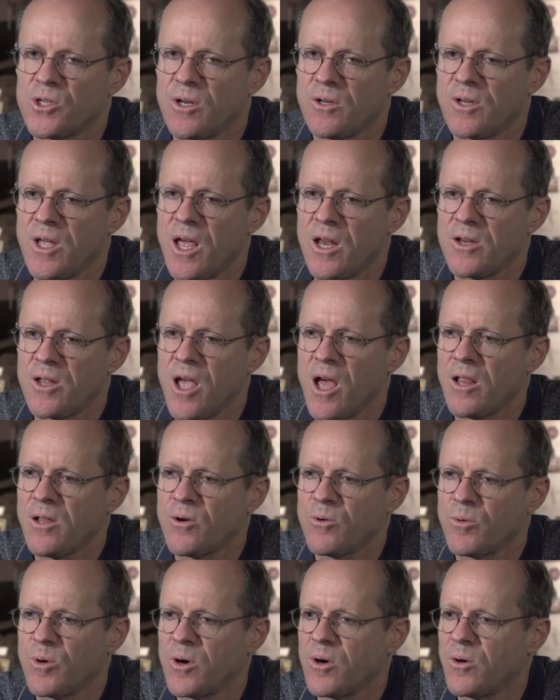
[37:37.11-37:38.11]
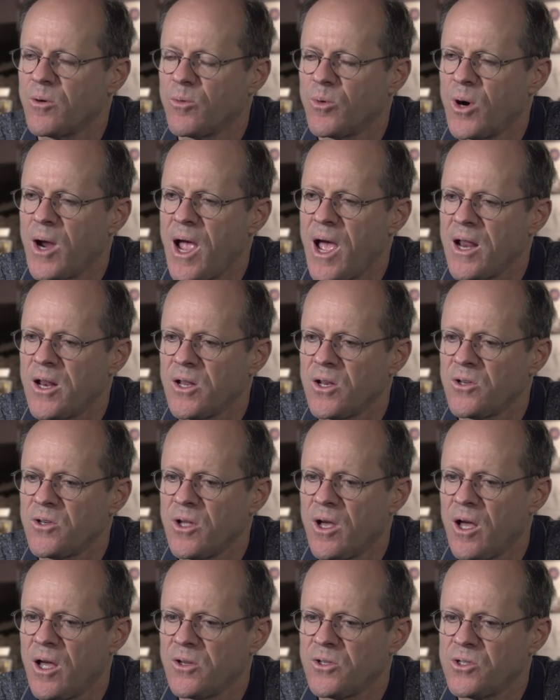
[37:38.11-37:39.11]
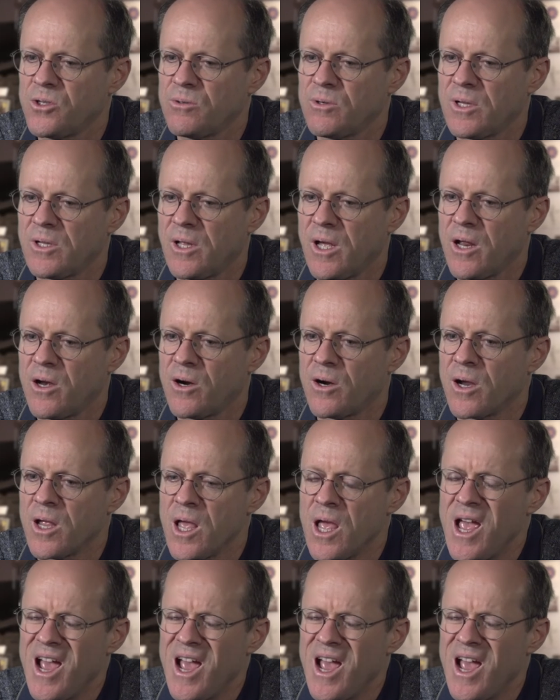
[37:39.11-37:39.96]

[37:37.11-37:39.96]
and Ken Keller were added to it later.